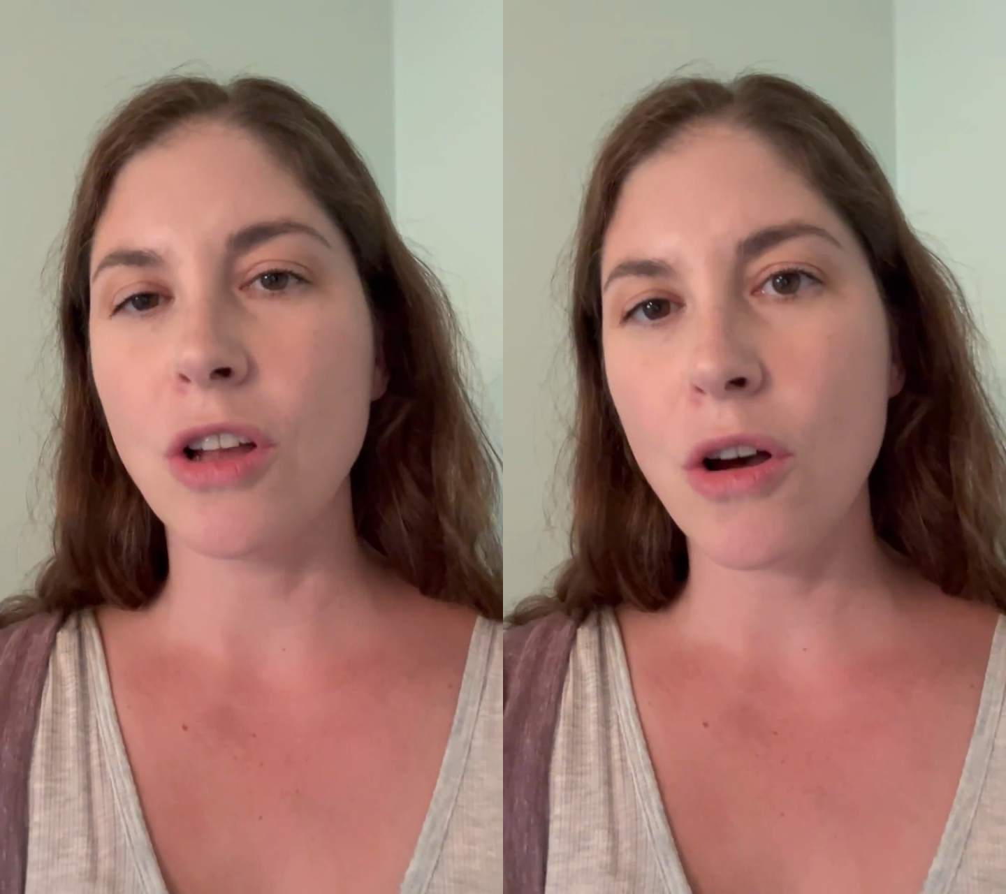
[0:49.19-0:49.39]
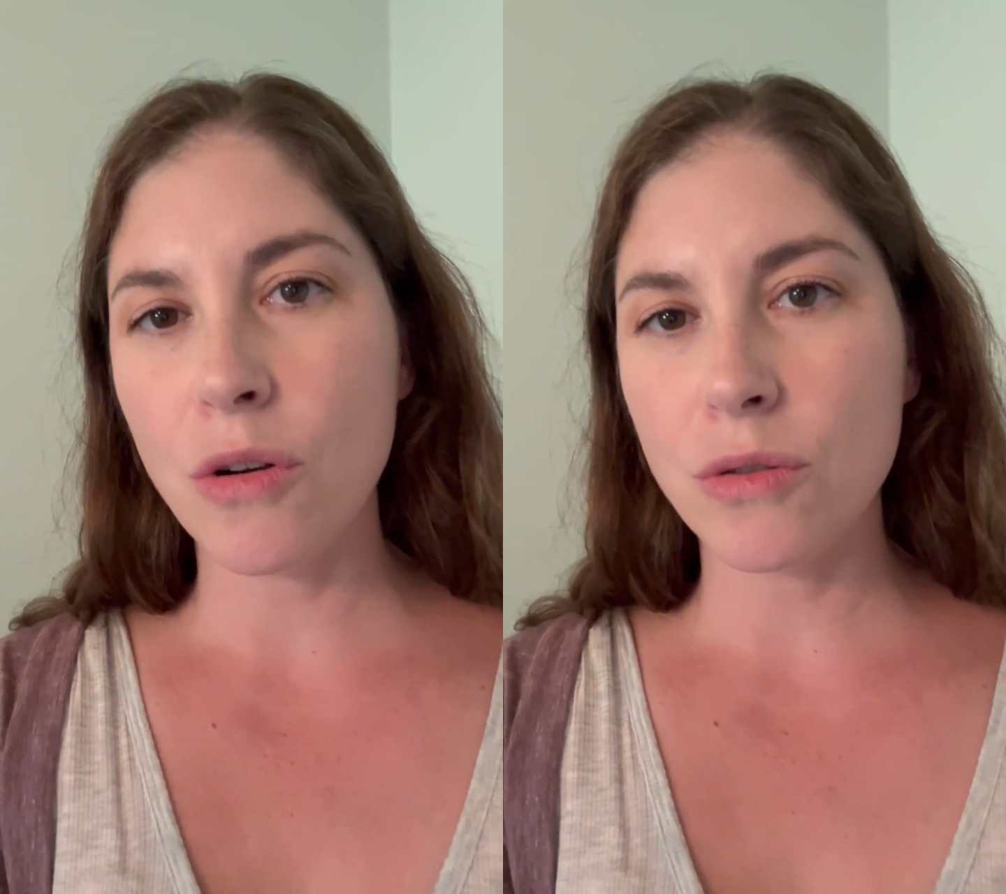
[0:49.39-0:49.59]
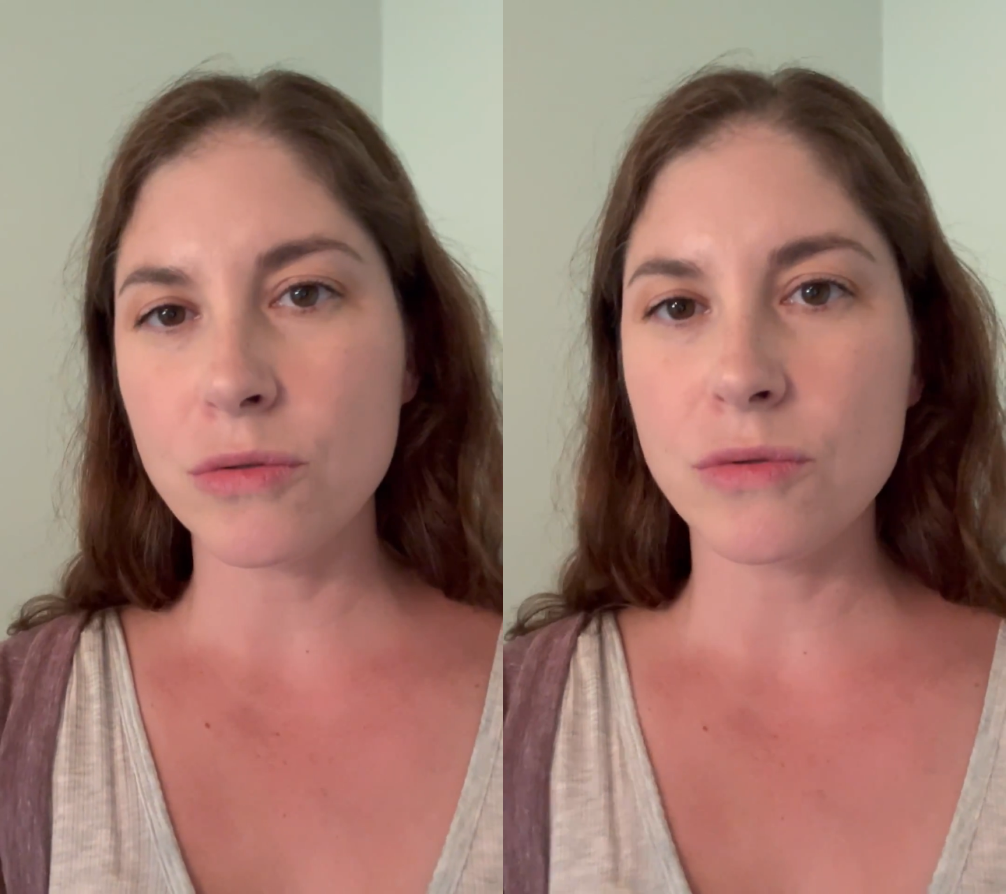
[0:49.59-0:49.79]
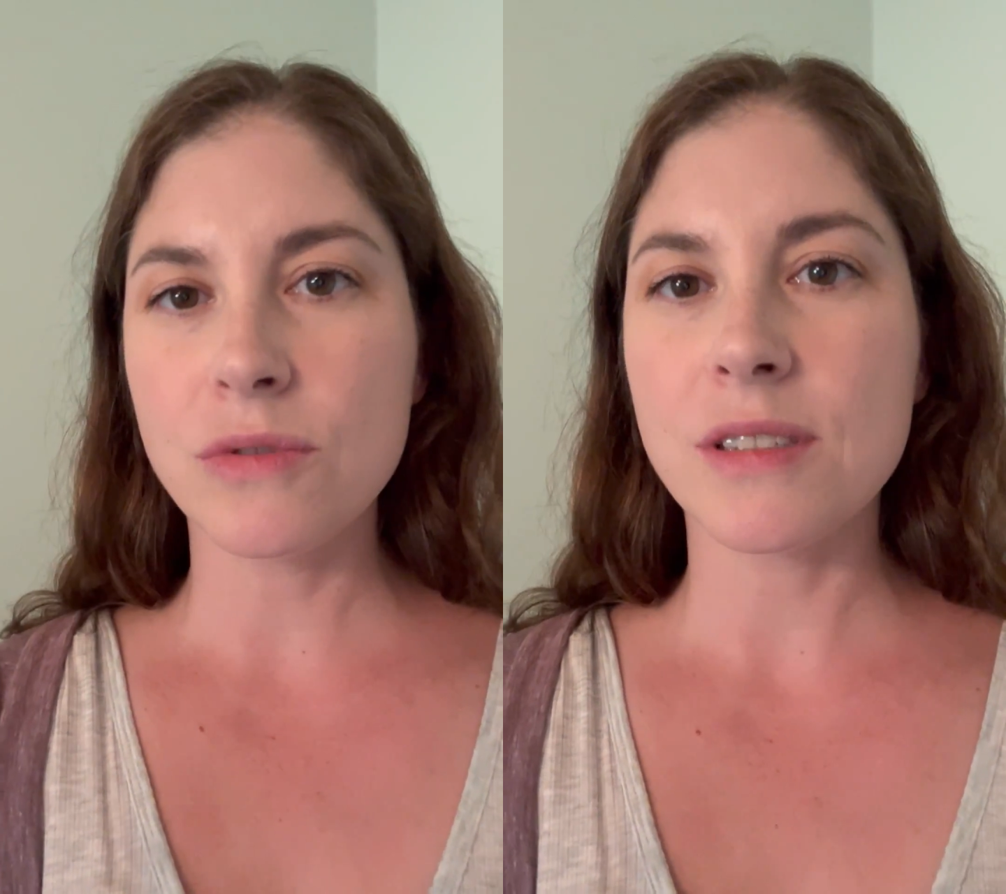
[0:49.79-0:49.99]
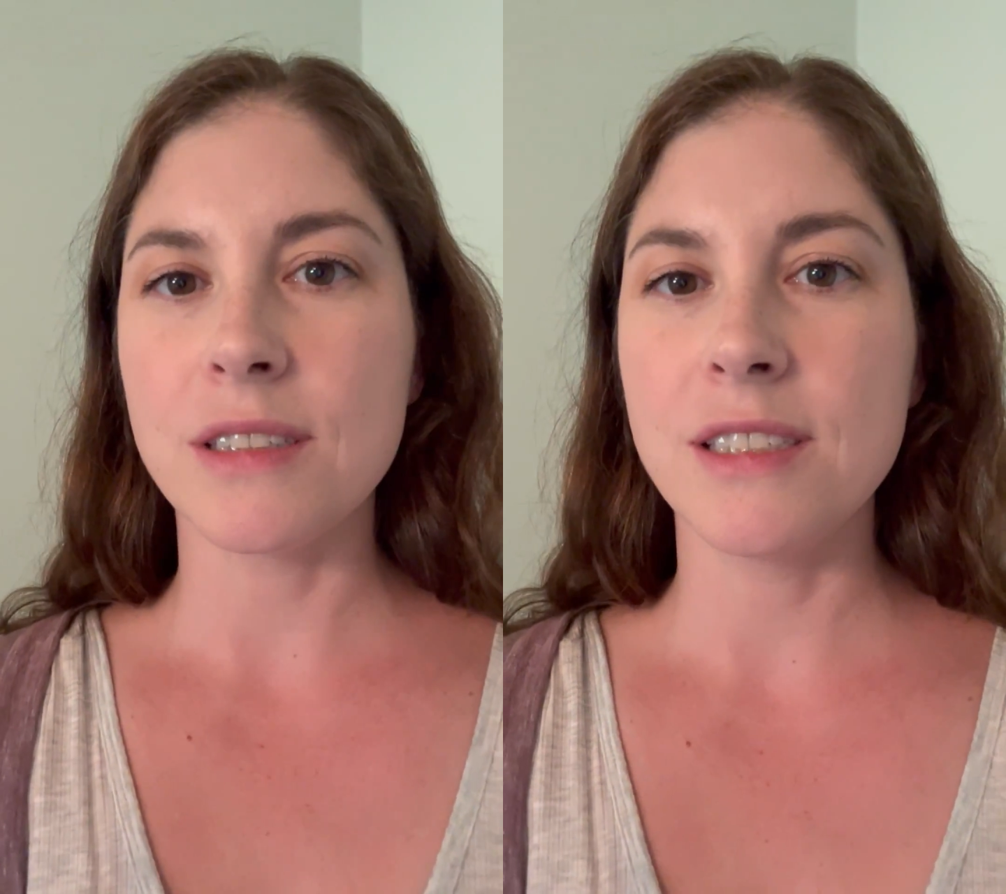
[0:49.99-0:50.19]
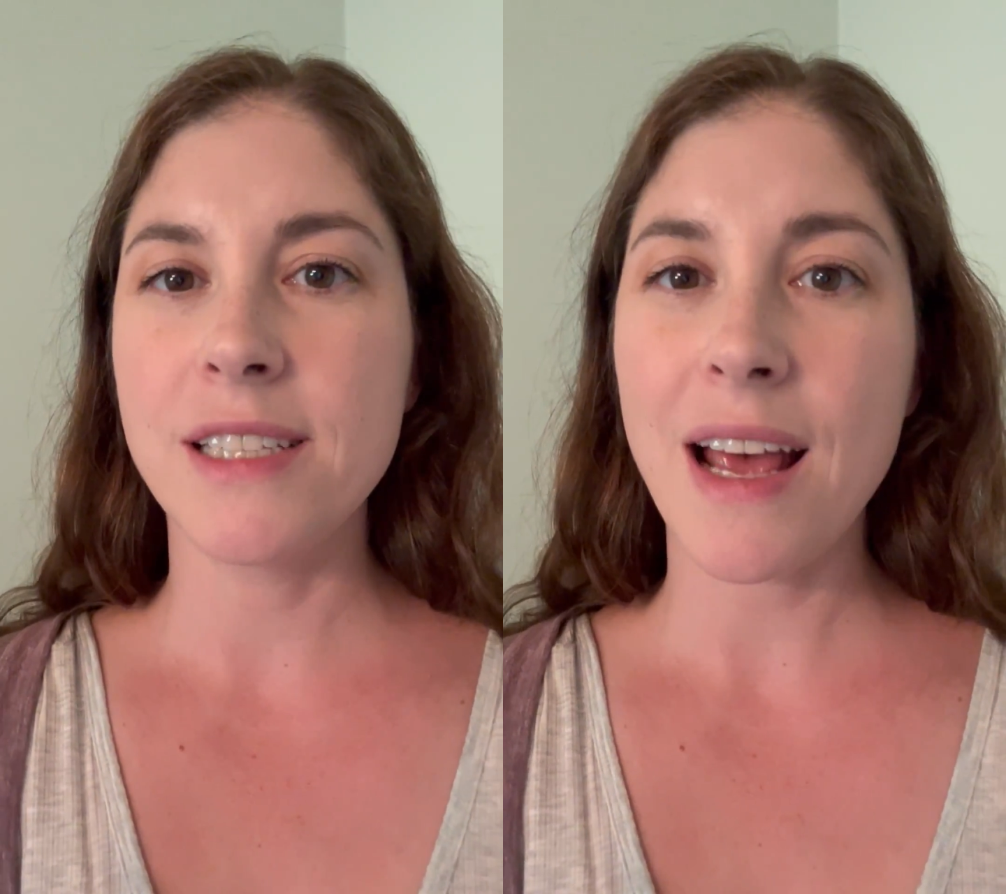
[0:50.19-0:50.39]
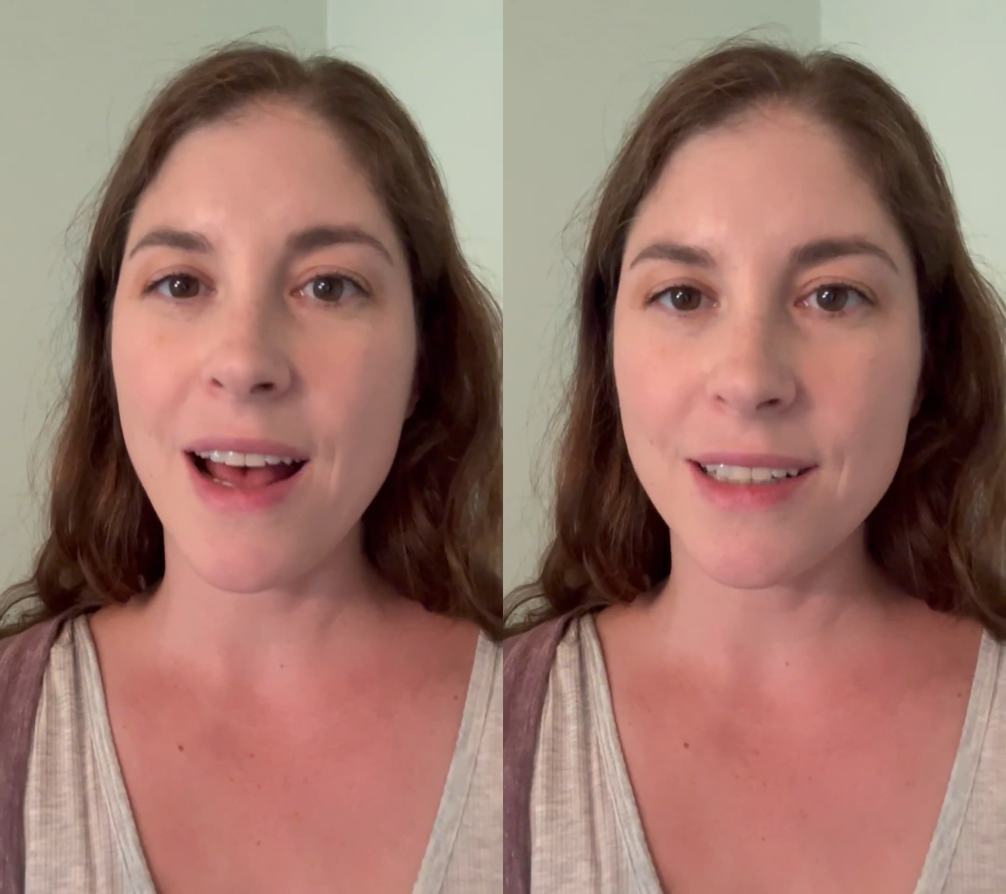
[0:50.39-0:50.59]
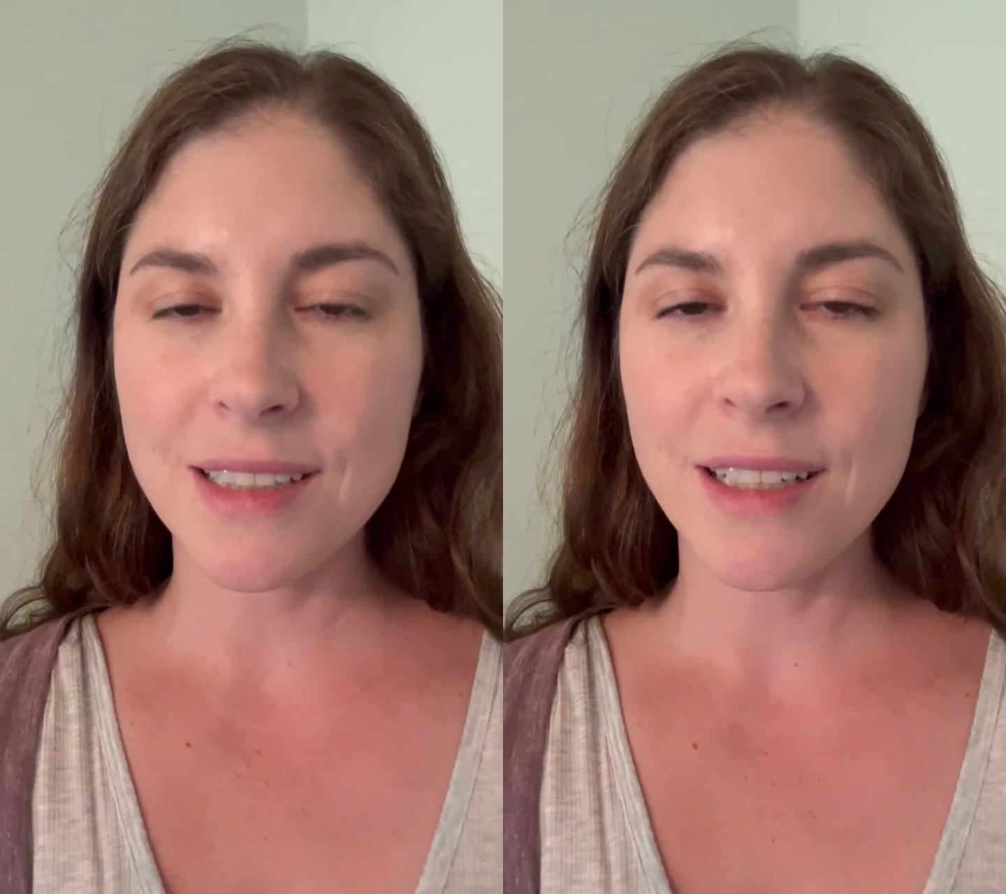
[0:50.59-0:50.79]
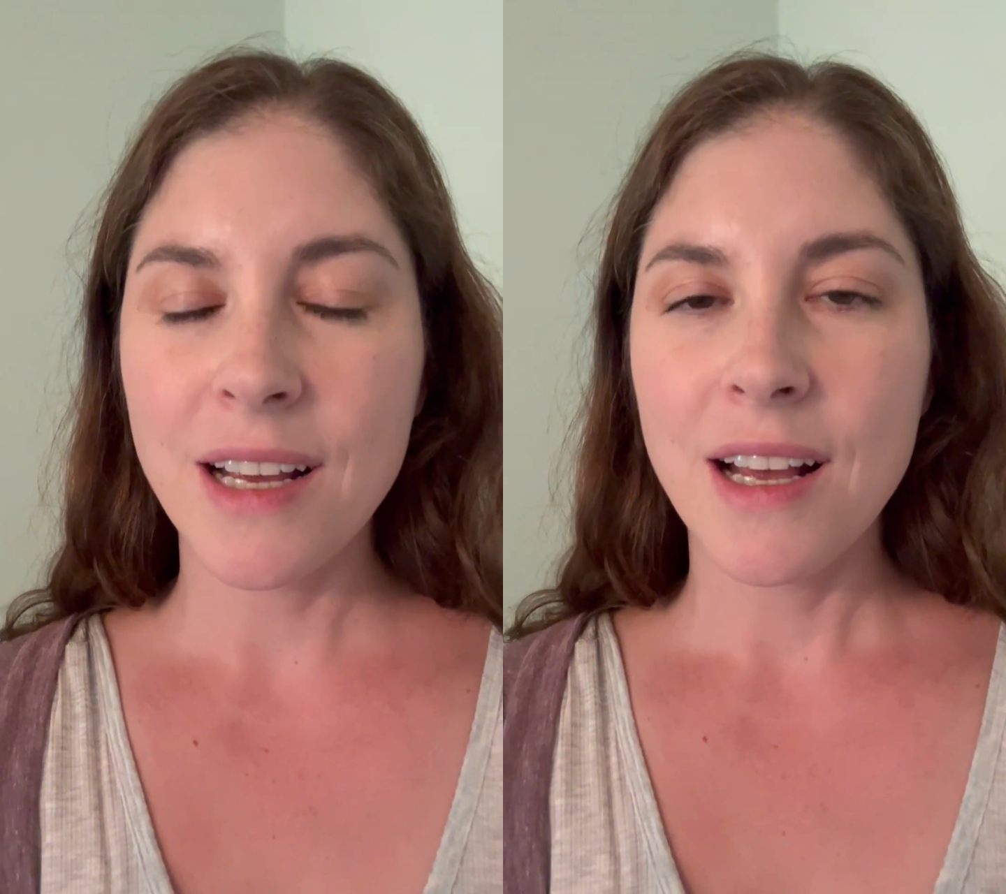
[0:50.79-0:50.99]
loans and debt.